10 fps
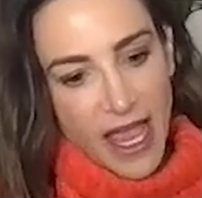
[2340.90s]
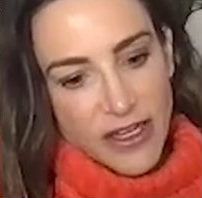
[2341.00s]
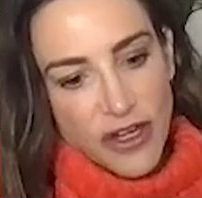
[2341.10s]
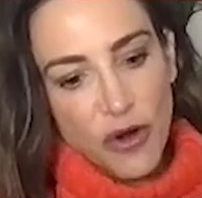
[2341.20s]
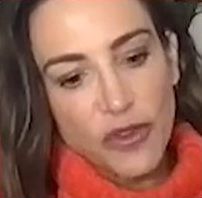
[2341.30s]

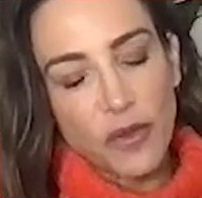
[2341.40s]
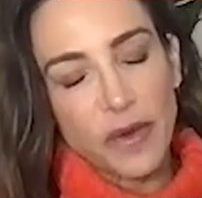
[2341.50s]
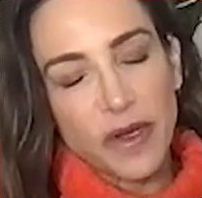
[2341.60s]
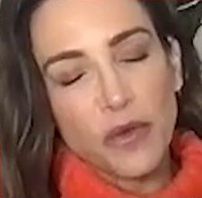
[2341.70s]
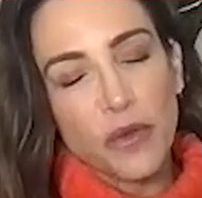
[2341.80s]
know that we are
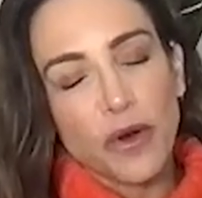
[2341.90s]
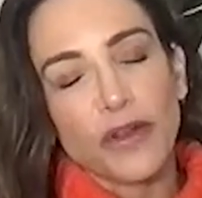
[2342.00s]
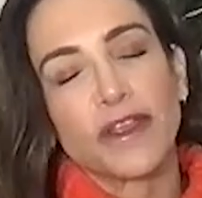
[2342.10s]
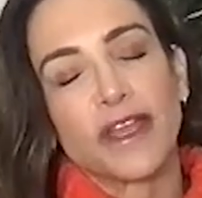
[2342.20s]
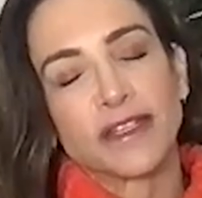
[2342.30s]
worthy
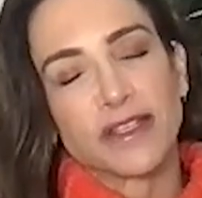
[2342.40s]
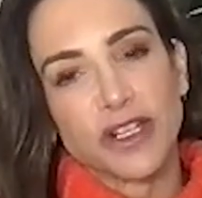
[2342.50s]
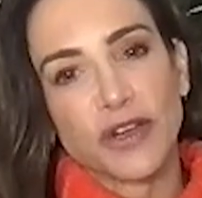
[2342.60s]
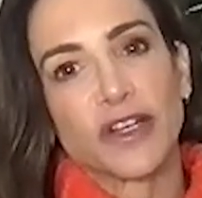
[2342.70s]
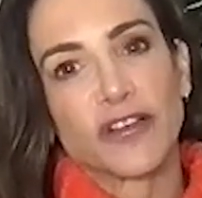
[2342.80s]
and
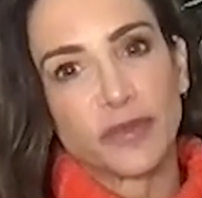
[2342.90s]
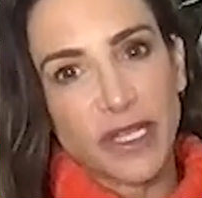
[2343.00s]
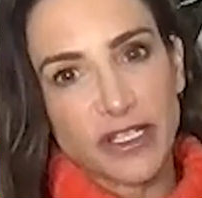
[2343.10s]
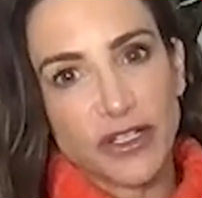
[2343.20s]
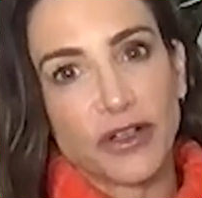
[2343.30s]
deserving of
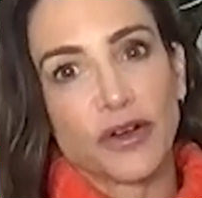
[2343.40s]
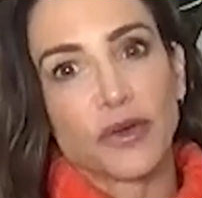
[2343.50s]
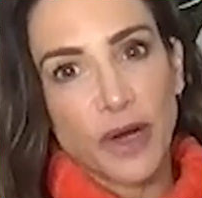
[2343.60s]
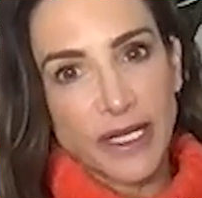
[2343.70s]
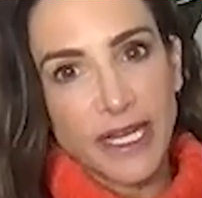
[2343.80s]
pleasure
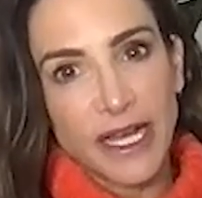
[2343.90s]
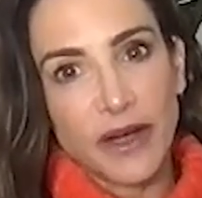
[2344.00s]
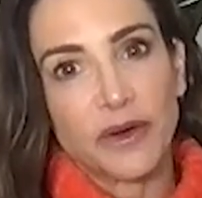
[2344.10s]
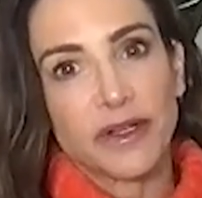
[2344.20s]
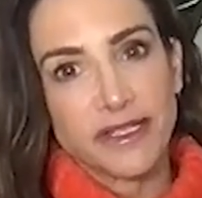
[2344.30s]
right now,
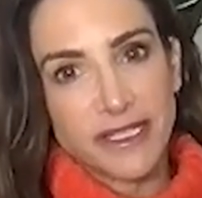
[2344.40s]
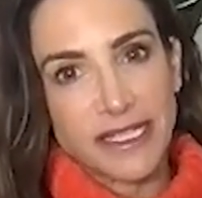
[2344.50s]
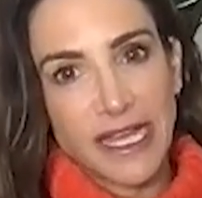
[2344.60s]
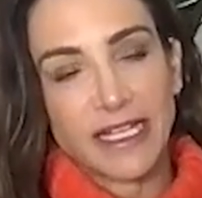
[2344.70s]
today.